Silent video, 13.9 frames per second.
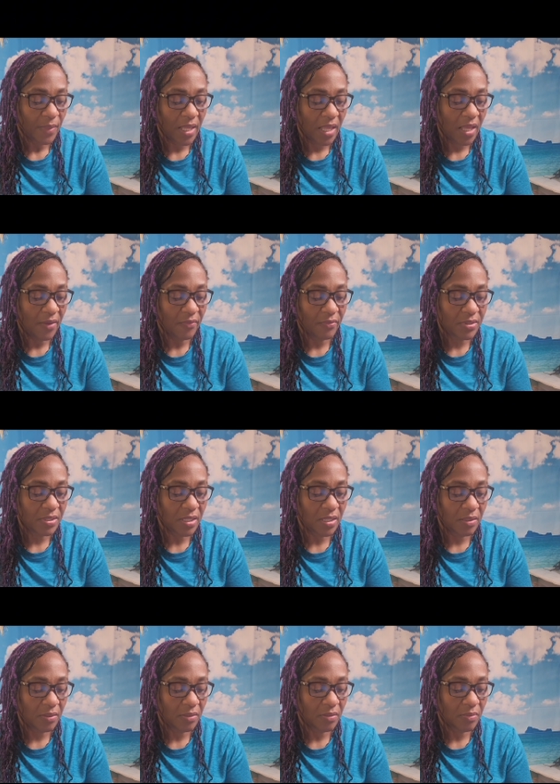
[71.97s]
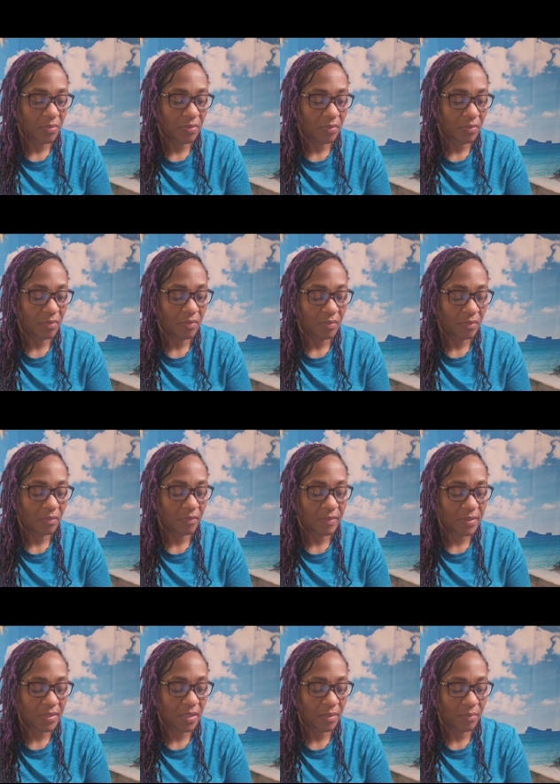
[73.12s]
I have resent
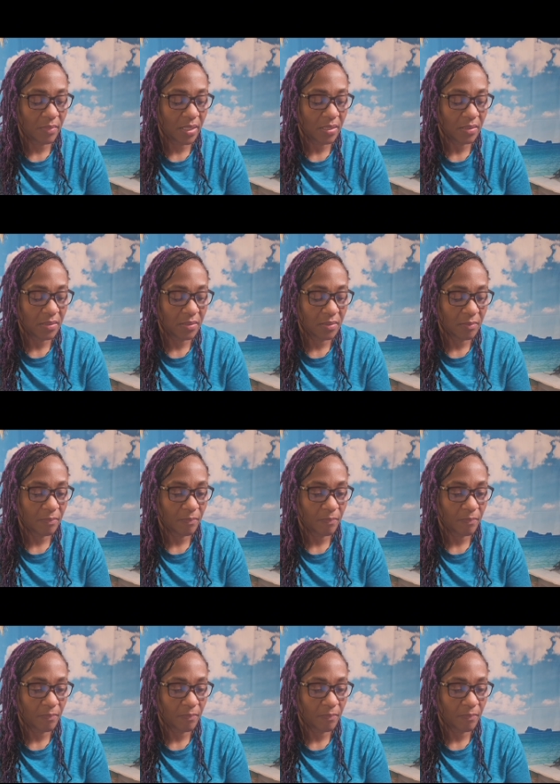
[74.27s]
resentment.